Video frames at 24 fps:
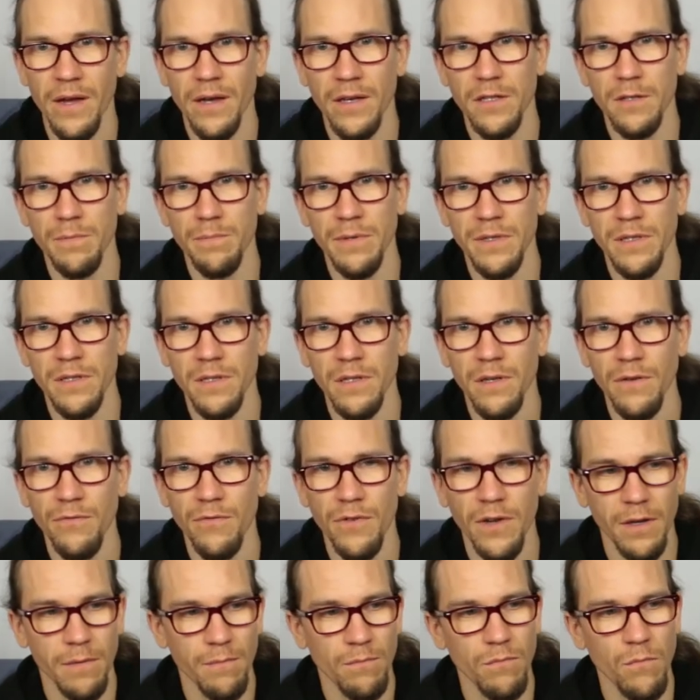
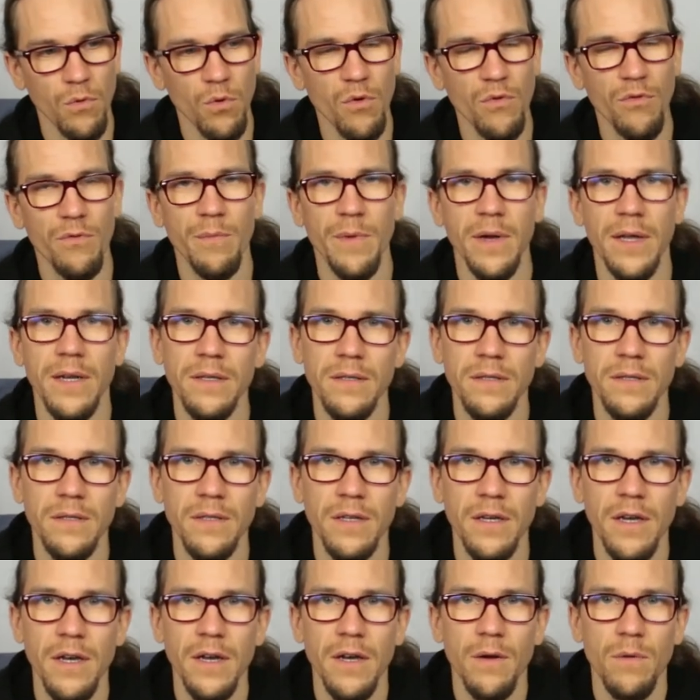specific movements
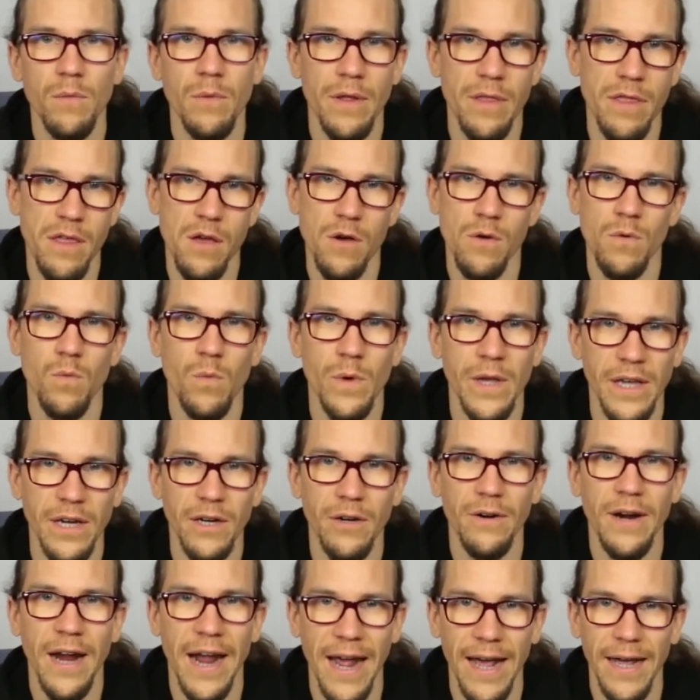with your
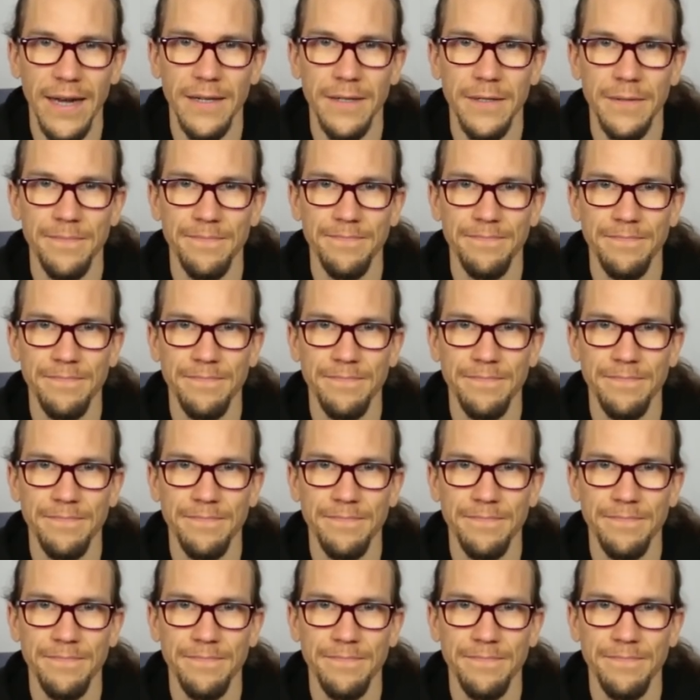weaker hand.